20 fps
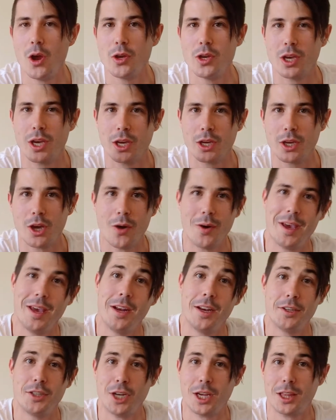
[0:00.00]
You can go
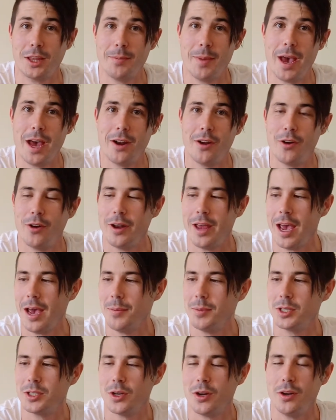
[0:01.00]
ahead and check them out on
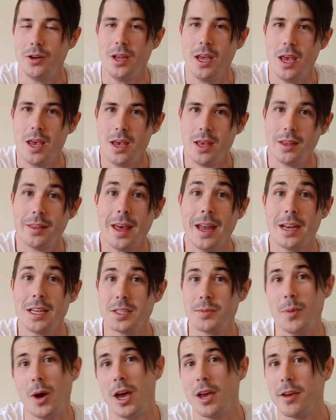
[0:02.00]
Amazon that
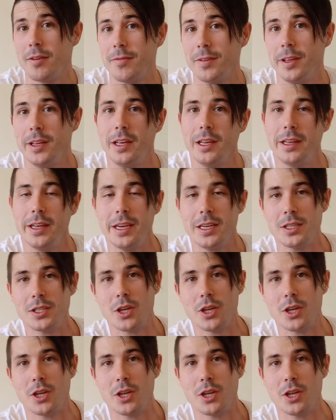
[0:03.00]
is my affiliate link.